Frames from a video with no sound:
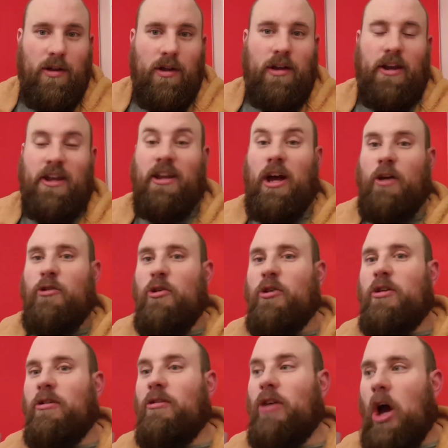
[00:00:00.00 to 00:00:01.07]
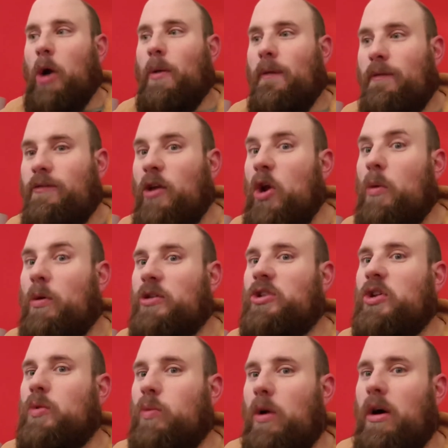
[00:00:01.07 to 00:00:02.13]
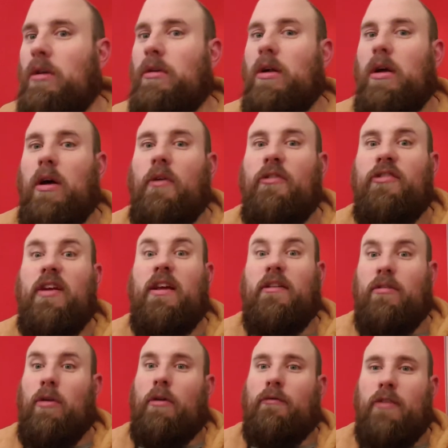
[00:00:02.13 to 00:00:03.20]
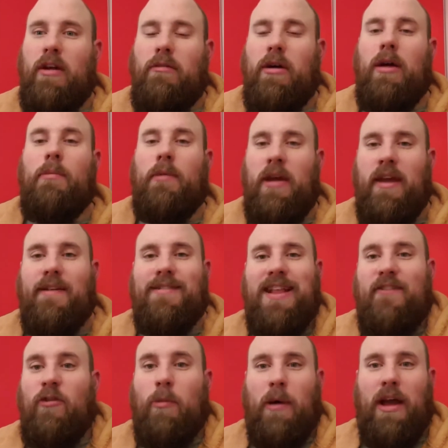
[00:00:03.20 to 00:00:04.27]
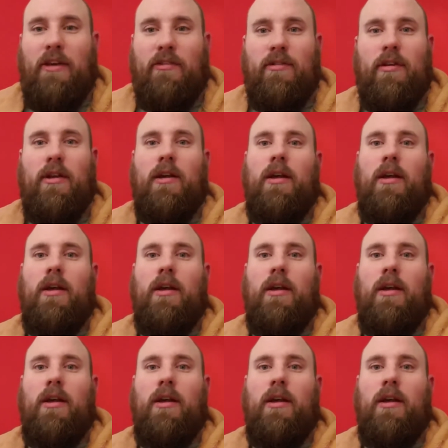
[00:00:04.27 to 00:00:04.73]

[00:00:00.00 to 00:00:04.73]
You can go and do what you want. Obviously, it's not free roam; it's level based.